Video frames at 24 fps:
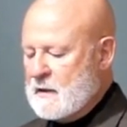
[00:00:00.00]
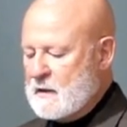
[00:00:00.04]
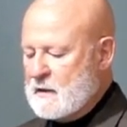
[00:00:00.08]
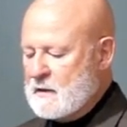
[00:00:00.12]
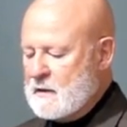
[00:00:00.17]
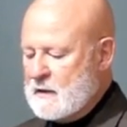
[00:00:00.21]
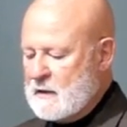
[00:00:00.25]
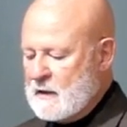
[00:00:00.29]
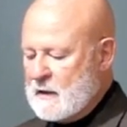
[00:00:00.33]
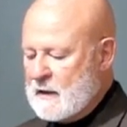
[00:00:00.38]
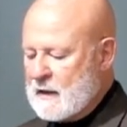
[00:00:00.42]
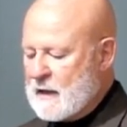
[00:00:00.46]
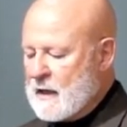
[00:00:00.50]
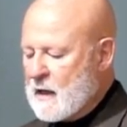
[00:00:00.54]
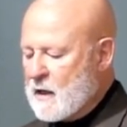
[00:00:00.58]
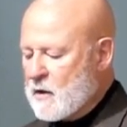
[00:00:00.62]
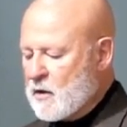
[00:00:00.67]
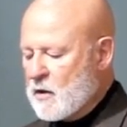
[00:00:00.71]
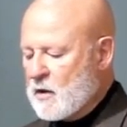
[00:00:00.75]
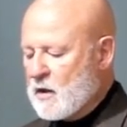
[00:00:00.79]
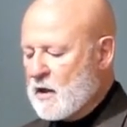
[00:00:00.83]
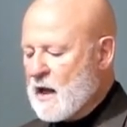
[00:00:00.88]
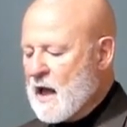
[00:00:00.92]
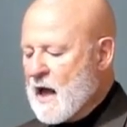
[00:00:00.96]
dealing out
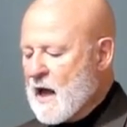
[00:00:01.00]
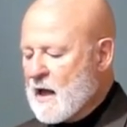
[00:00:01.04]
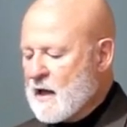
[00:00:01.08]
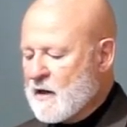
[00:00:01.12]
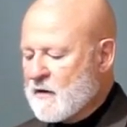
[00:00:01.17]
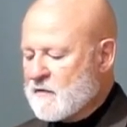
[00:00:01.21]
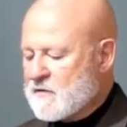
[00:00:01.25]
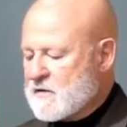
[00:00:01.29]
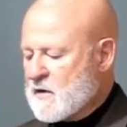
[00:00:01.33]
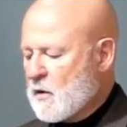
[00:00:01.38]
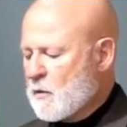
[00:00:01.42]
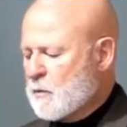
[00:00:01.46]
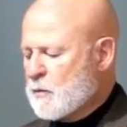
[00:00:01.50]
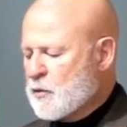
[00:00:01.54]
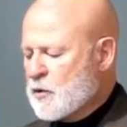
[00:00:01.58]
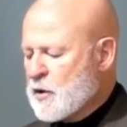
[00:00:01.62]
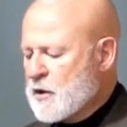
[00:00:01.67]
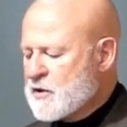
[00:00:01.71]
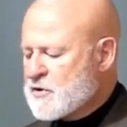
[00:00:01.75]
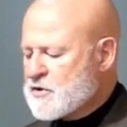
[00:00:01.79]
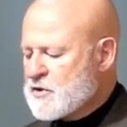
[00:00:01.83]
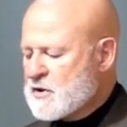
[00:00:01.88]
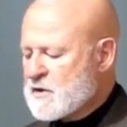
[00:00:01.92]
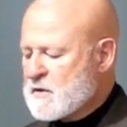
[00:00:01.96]
our lives, our
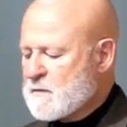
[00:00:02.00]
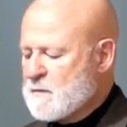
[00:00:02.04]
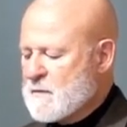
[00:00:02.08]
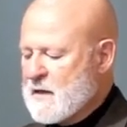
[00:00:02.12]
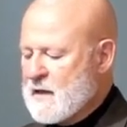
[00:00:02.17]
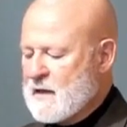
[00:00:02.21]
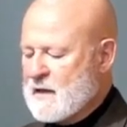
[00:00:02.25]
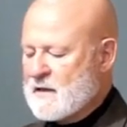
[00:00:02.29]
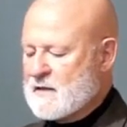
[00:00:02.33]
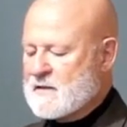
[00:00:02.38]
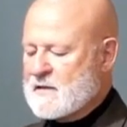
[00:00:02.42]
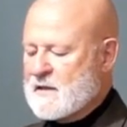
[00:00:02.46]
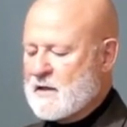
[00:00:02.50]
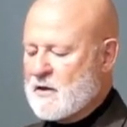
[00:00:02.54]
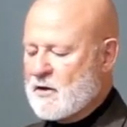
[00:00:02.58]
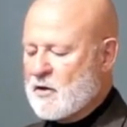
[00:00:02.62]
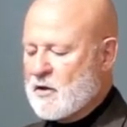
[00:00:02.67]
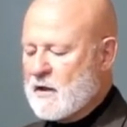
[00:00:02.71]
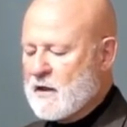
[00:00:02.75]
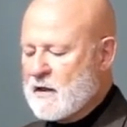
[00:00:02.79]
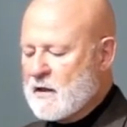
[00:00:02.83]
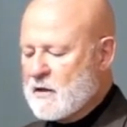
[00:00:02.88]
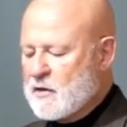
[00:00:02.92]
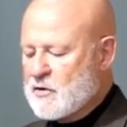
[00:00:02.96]
precious minutes, and our
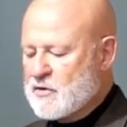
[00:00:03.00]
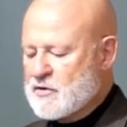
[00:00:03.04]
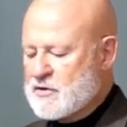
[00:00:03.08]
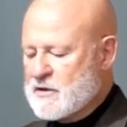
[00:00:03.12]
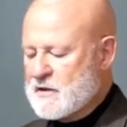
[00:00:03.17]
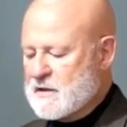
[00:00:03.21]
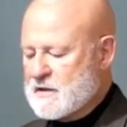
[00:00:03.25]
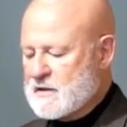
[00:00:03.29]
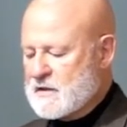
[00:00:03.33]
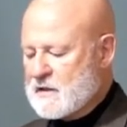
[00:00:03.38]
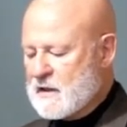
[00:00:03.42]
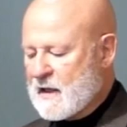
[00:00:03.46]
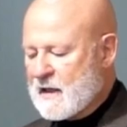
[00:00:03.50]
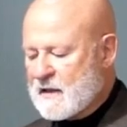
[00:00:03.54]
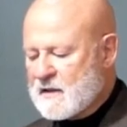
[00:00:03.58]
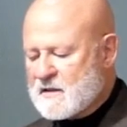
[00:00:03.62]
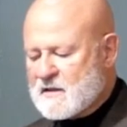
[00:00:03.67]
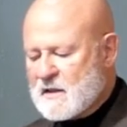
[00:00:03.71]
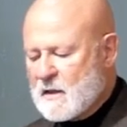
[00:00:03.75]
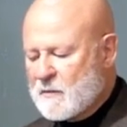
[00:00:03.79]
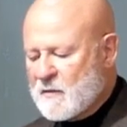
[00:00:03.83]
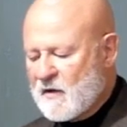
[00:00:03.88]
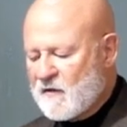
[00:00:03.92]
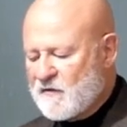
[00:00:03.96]
energies like
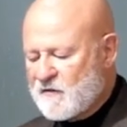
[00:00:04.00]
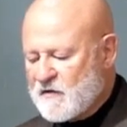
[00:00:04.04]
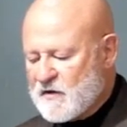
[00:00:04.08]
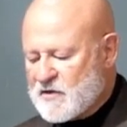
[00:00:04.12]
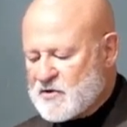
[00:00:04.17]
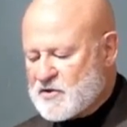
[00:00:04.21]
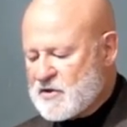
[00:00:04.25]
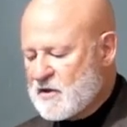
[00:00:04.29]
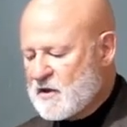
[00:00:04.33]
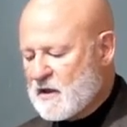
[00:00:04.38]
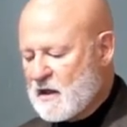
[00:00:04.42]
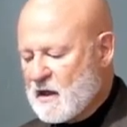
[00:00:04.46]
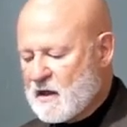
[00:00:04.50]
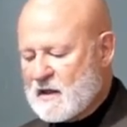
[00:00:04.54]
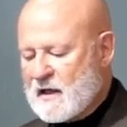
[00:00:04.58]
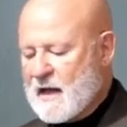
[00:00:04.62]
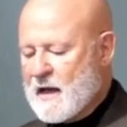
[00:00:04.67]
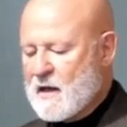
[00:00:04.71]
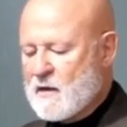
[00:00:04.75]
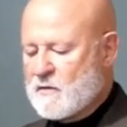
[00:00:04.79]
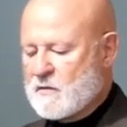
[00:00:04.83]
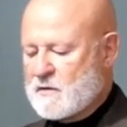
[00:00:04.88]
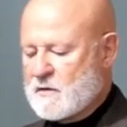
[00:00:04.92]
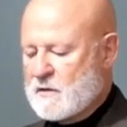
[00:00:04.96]
some efficient
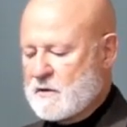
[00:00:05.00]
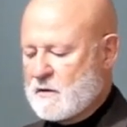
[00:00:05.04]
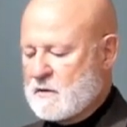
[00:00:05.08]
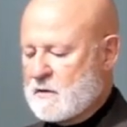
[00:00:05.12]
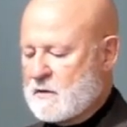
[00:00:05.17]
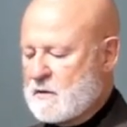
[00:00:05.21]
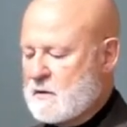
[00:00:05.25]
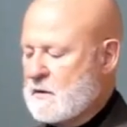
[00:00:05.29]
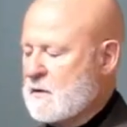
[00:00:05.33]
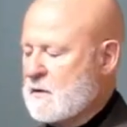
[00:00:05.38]
accountant.